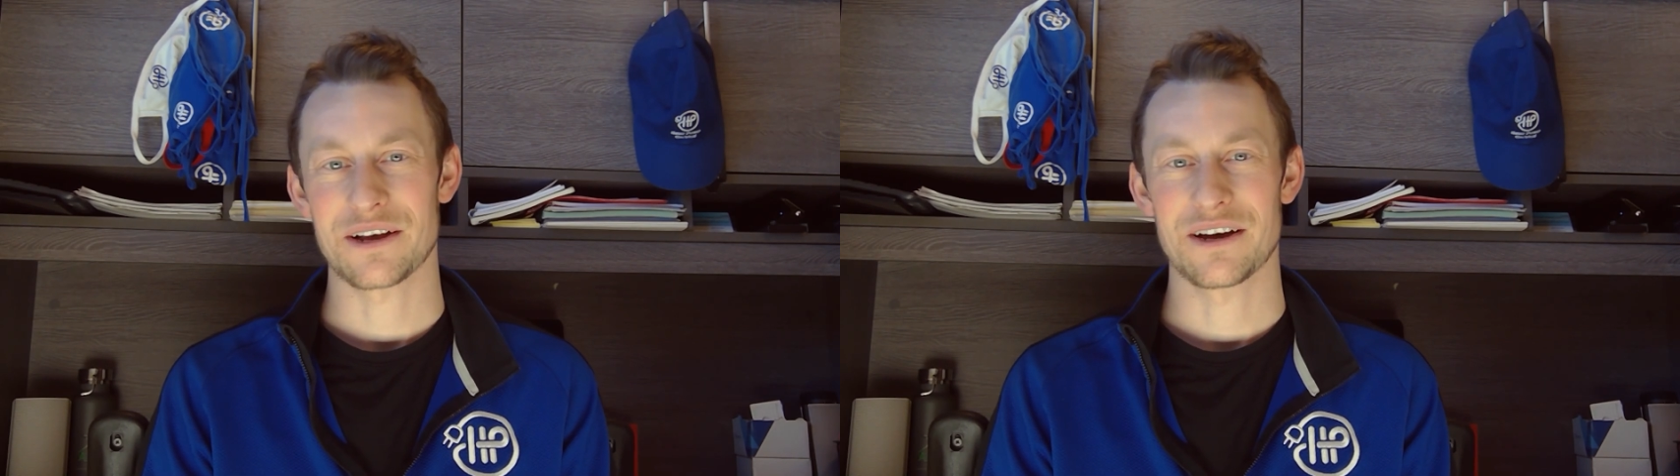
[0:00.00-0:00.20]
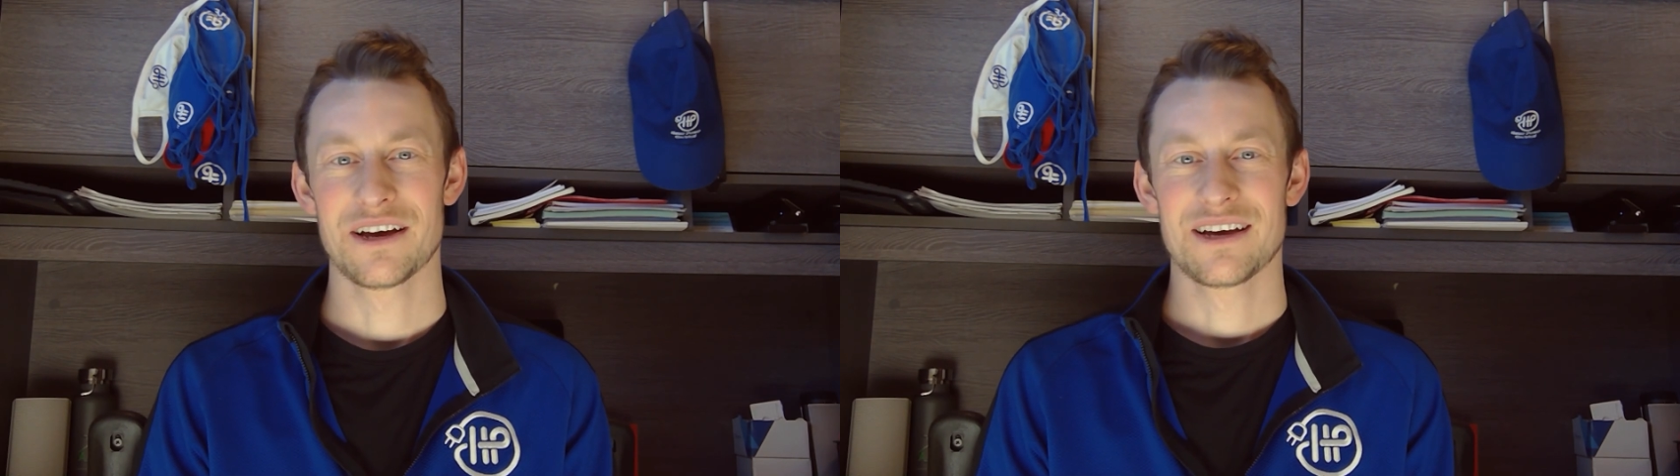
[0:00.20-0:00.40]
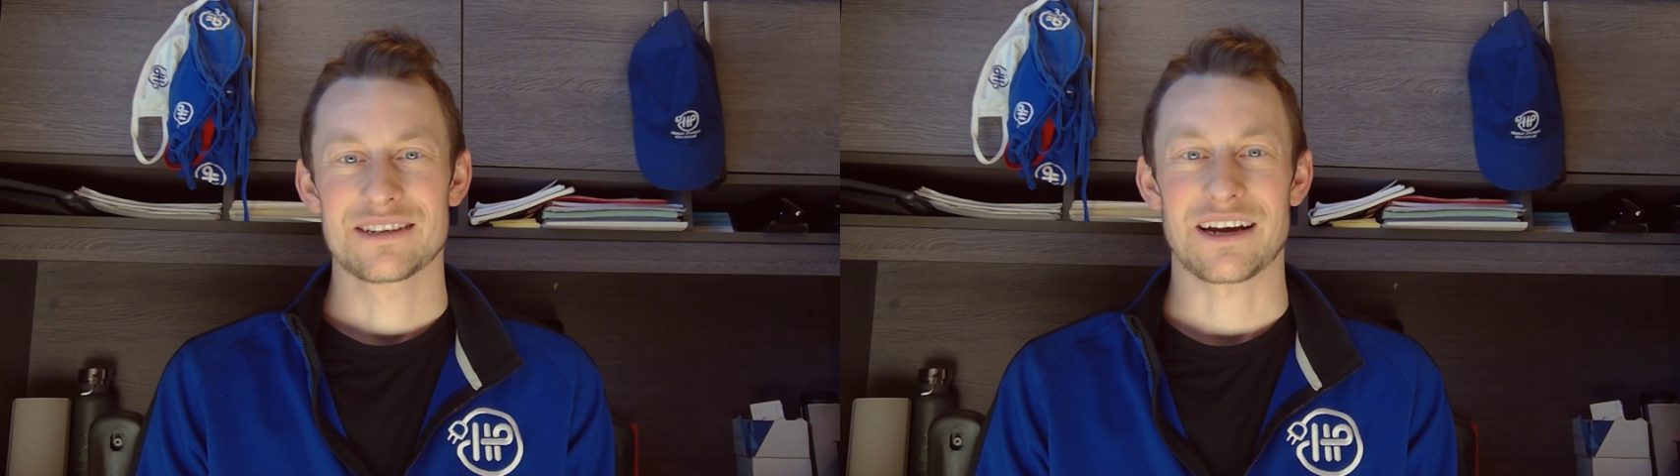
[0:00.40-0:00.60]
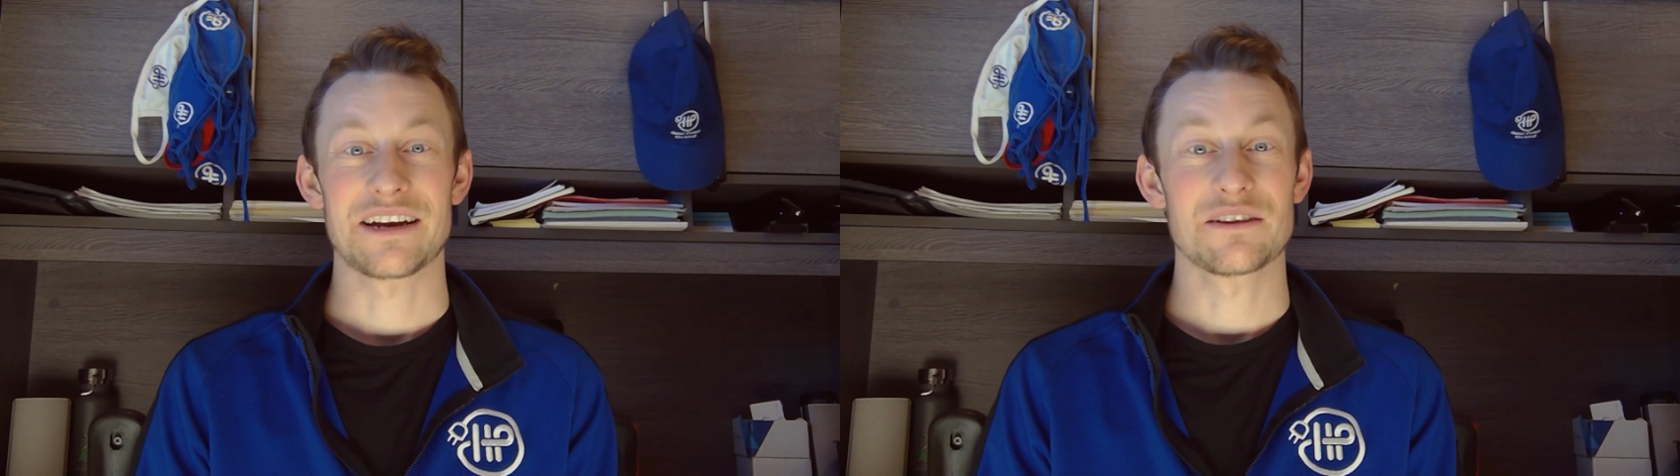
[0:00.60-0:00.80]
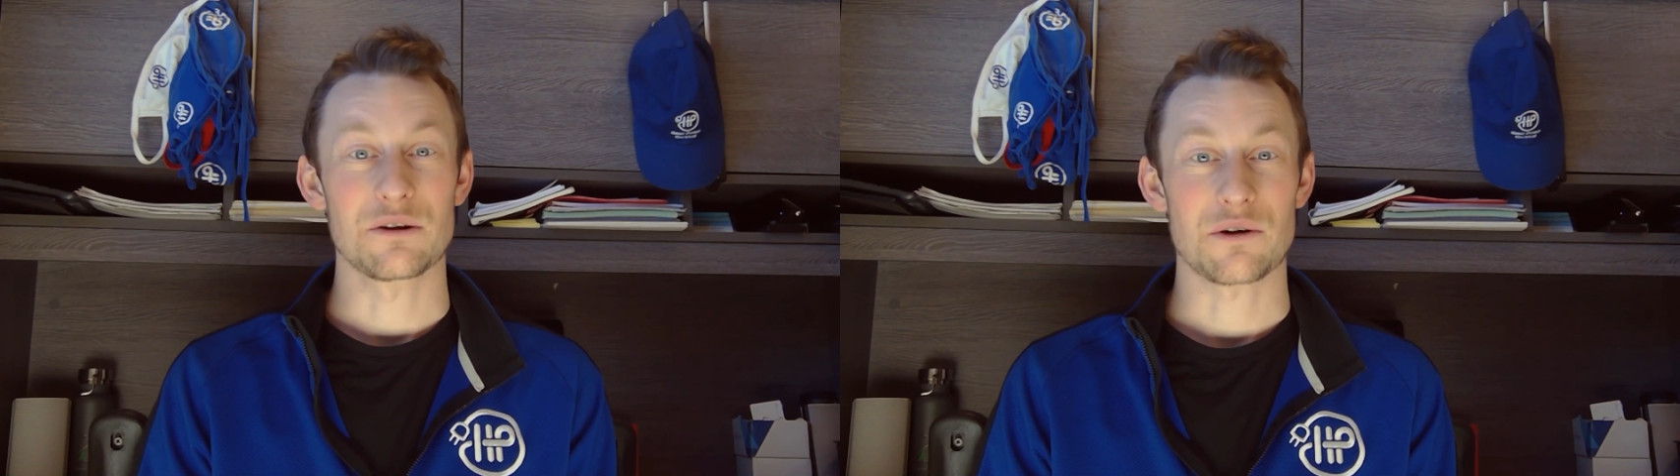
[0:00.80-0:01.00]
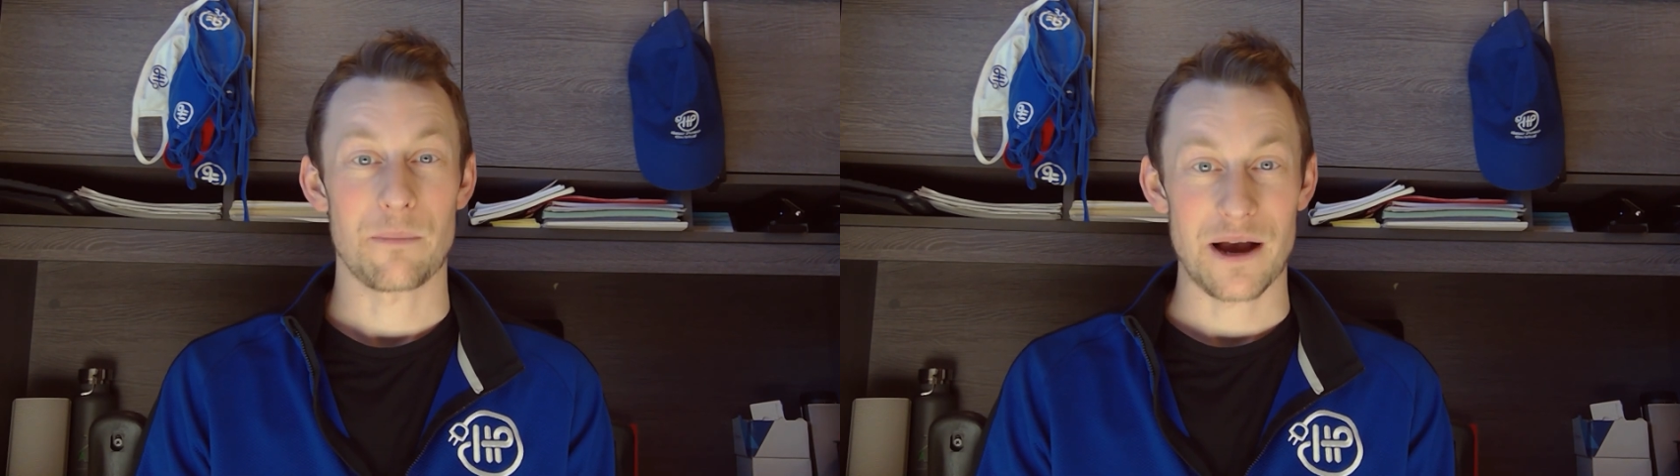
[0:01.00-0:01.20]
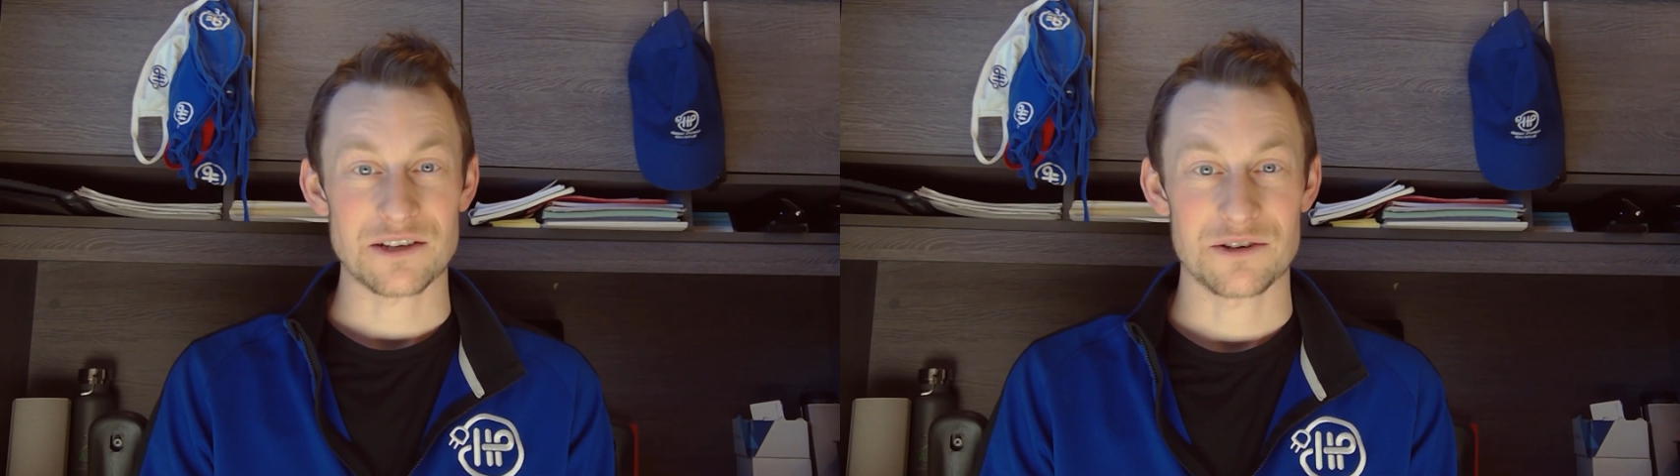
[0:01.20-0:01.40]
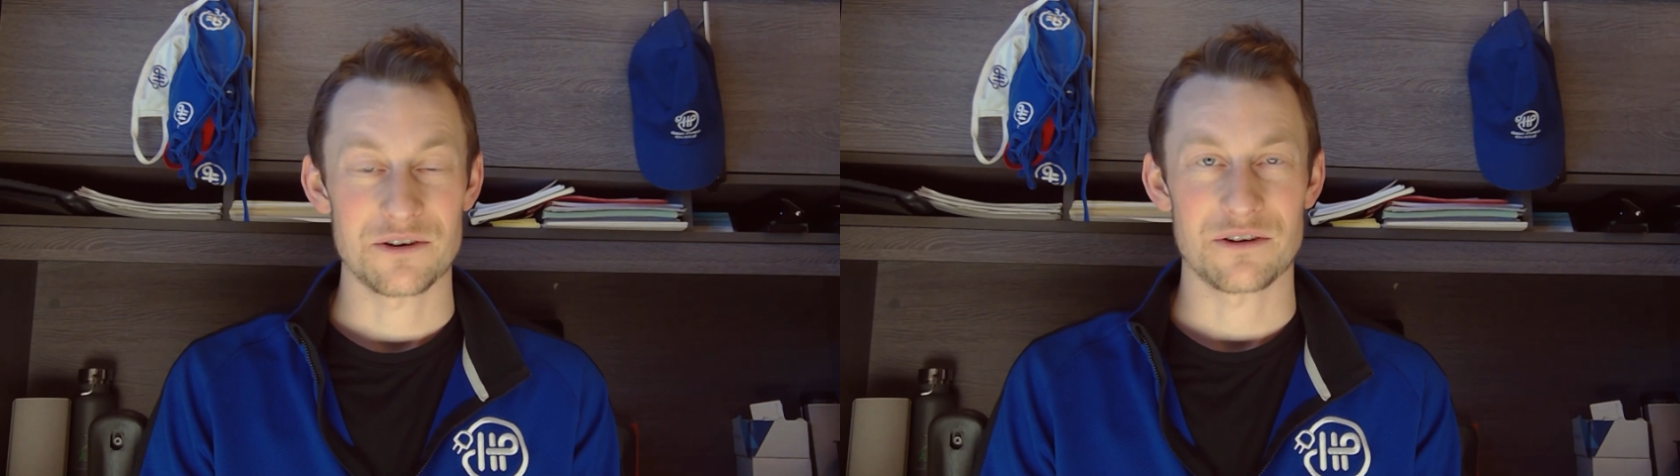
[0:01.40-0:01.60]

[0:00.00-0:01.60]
a tiny little capacitor,